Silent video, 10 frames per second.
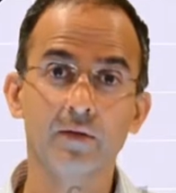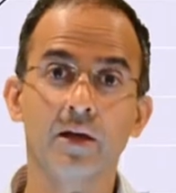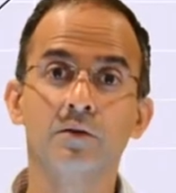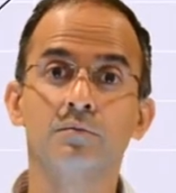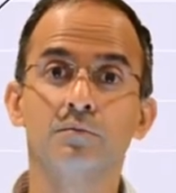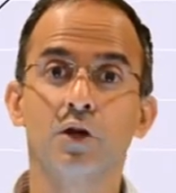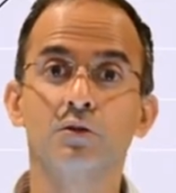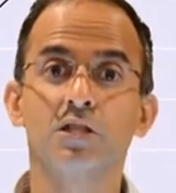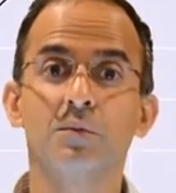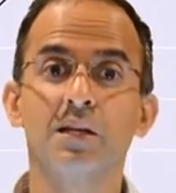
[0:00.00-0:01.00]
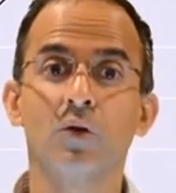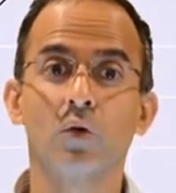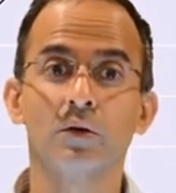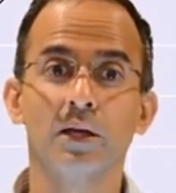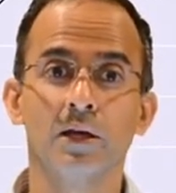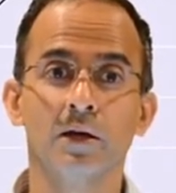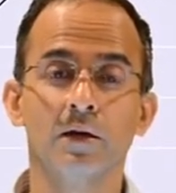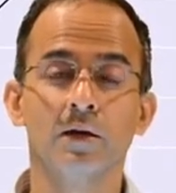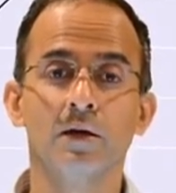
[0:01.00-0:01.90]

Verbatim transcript: they're chosen to be nonlinear.